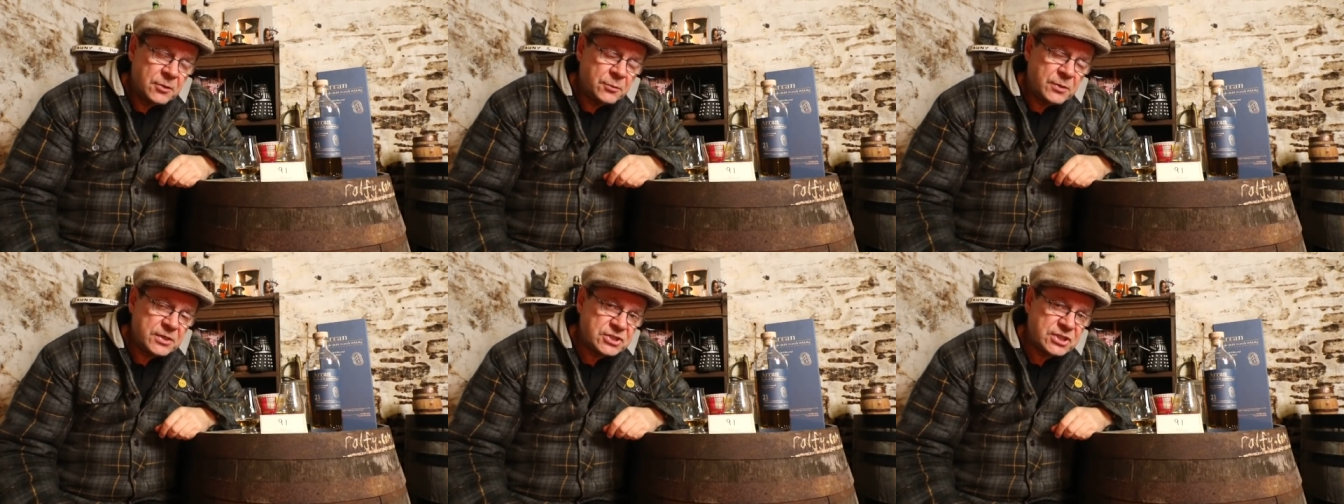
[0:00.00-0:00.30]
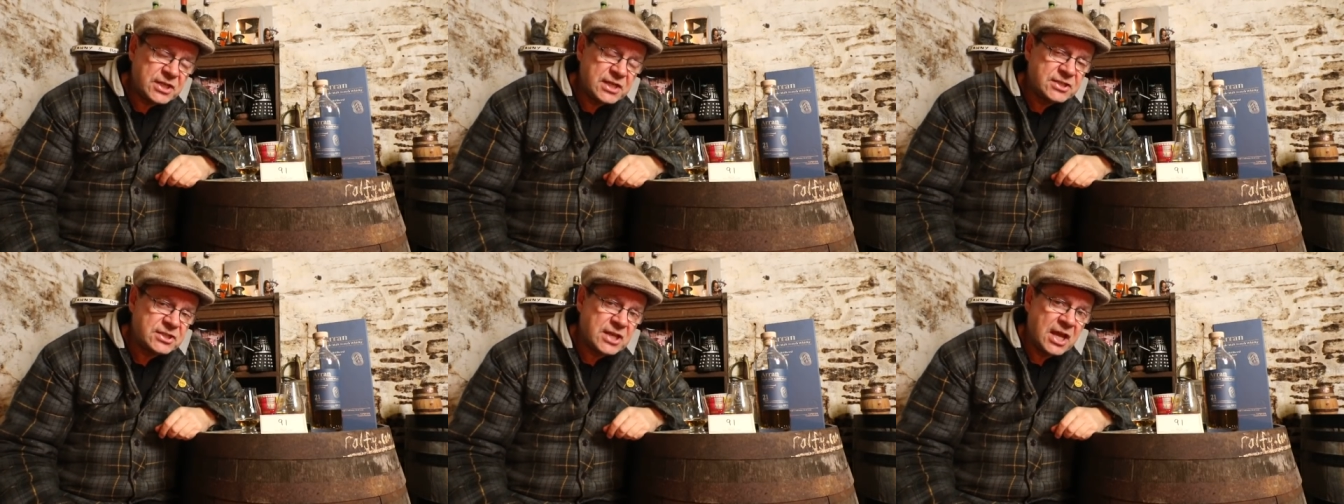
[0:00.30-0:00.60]

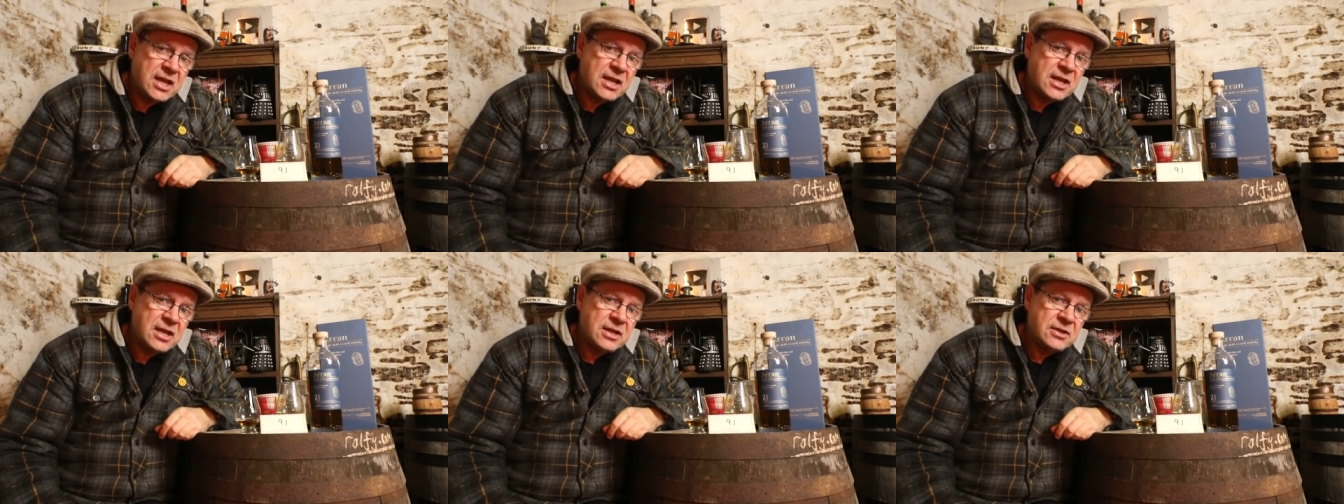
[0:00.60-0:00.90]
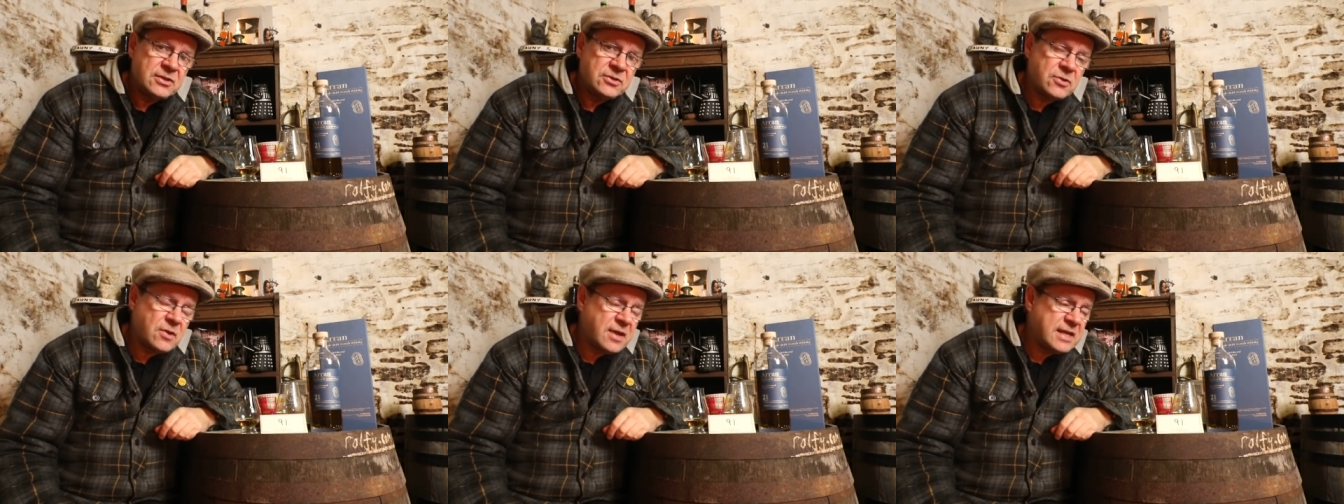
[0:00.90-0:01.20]
which is
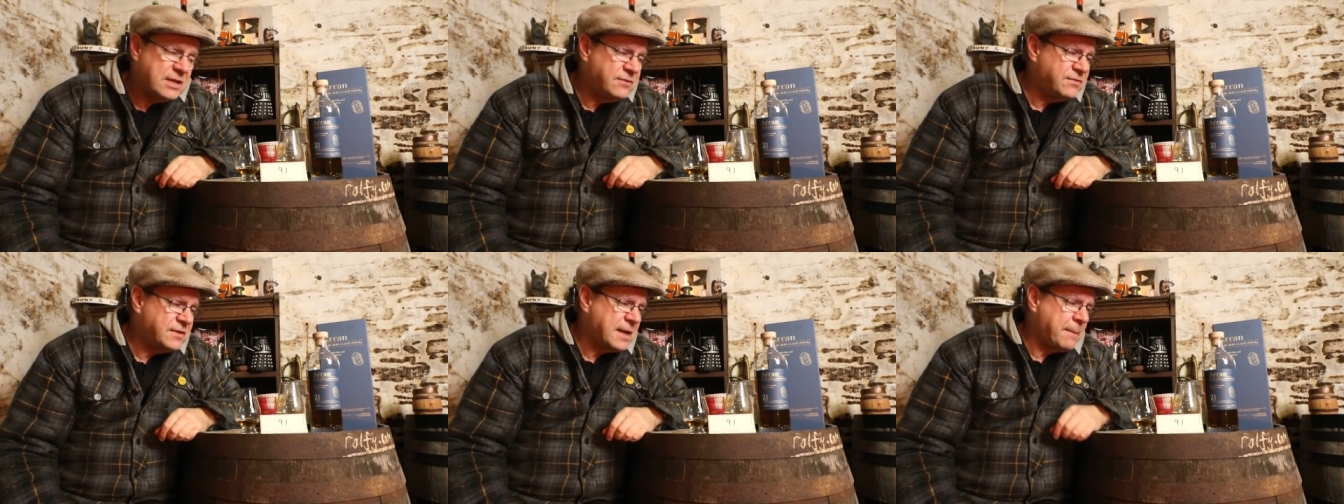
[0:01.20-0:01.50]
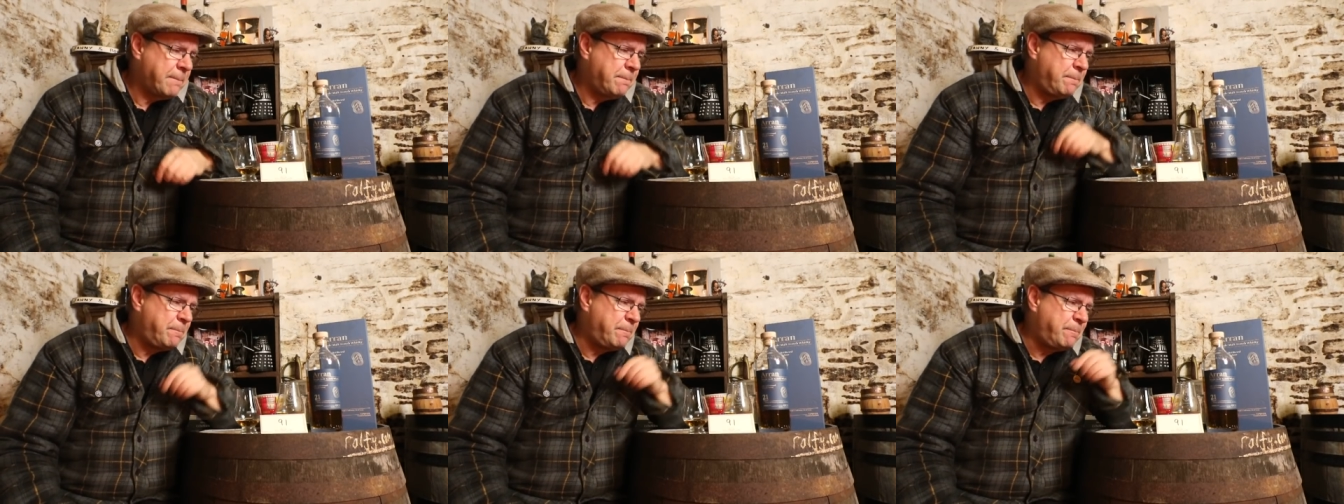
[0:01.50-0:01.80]
not even
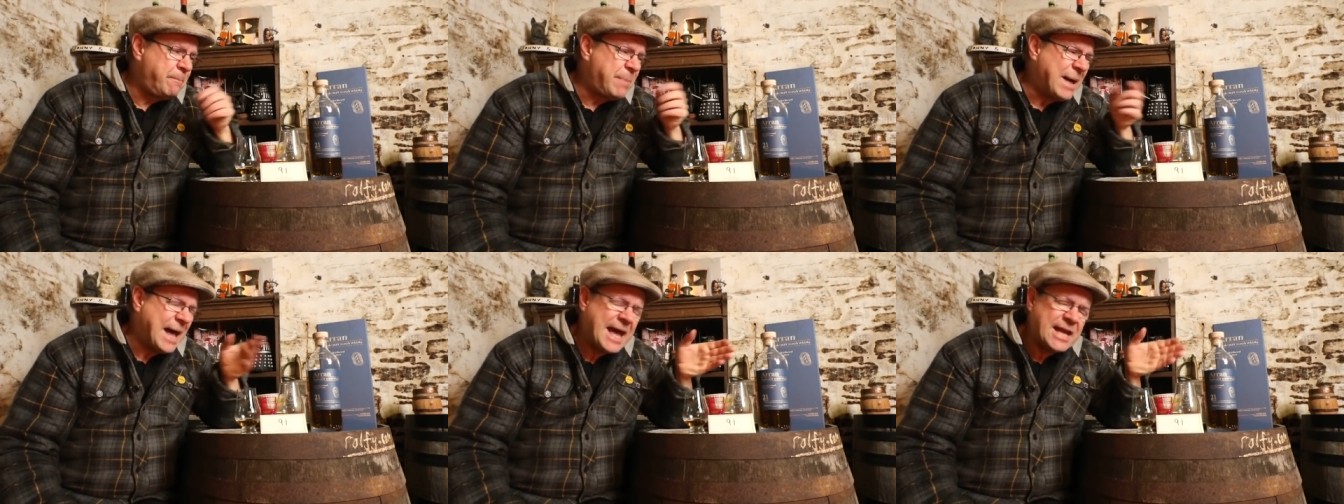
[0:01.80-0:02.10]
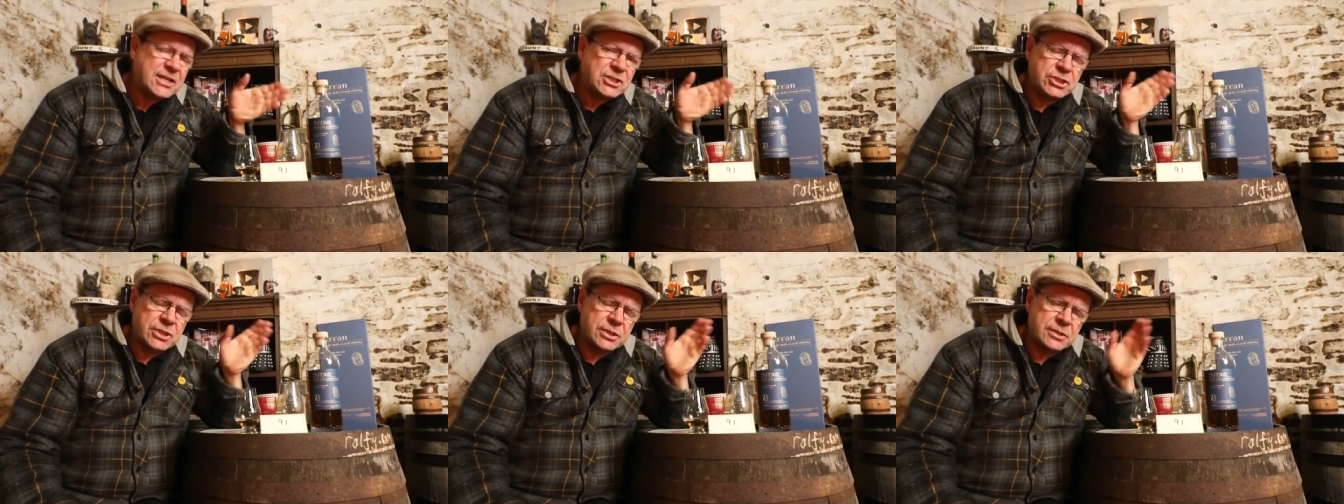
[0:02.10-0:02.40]
a
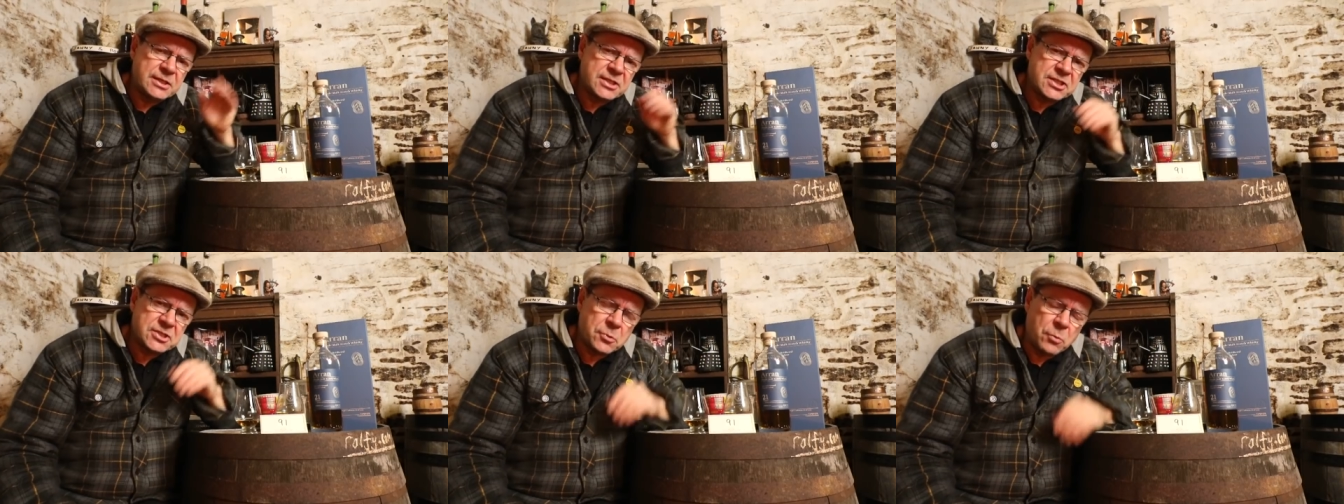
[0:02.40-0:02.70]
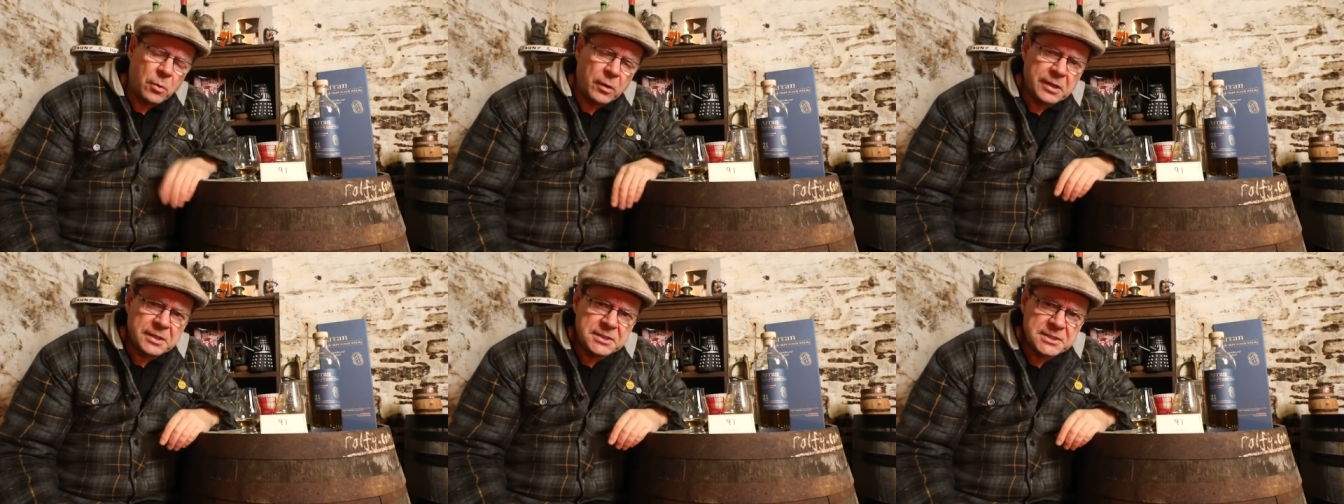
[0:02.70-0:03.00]
patch in this
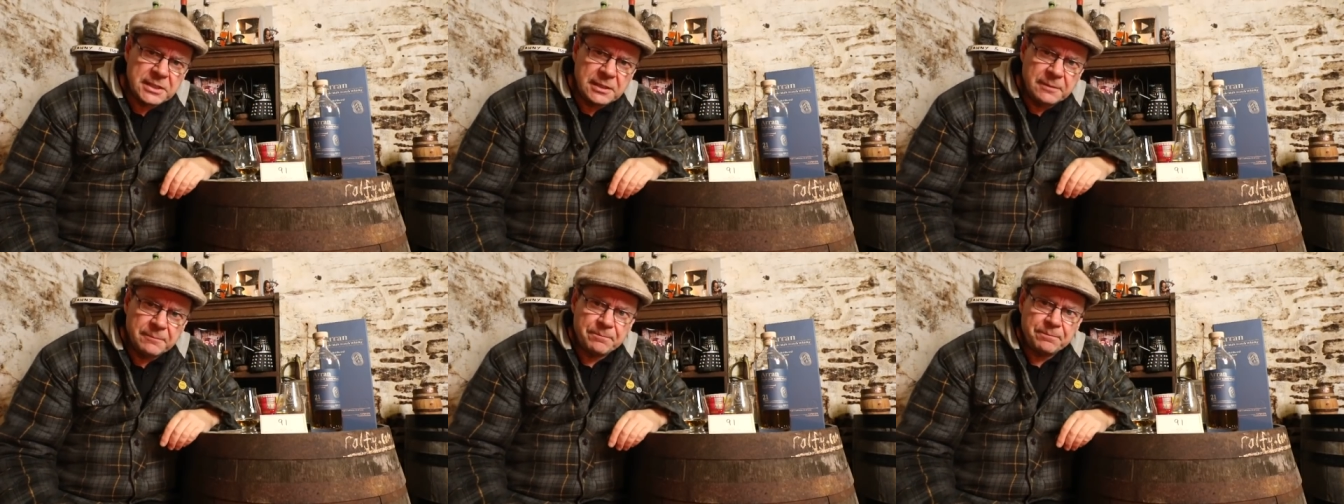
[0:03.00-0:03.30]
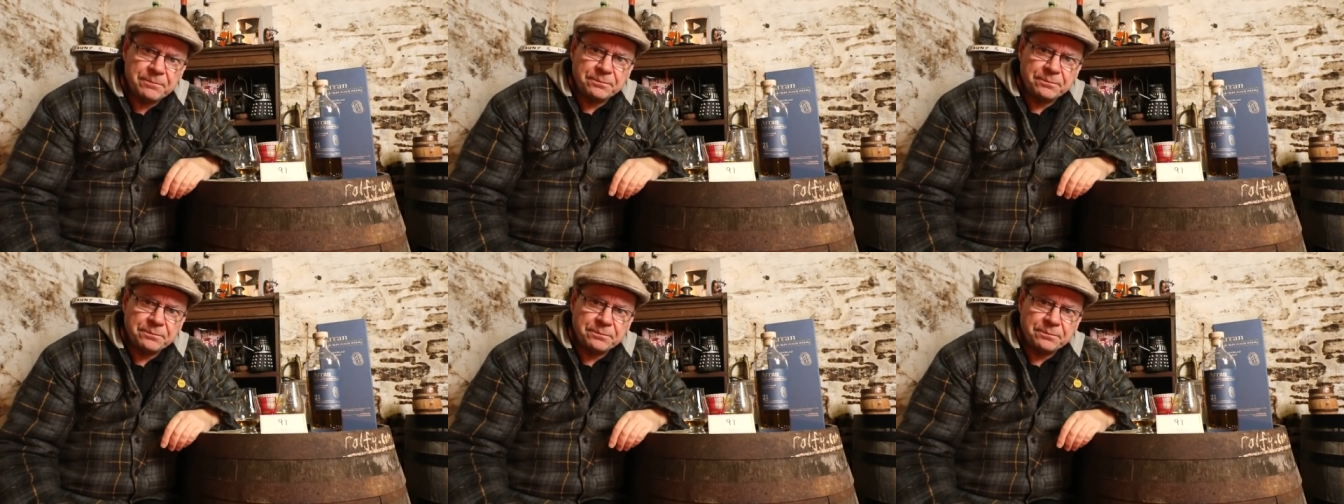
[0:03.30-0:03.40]
quality.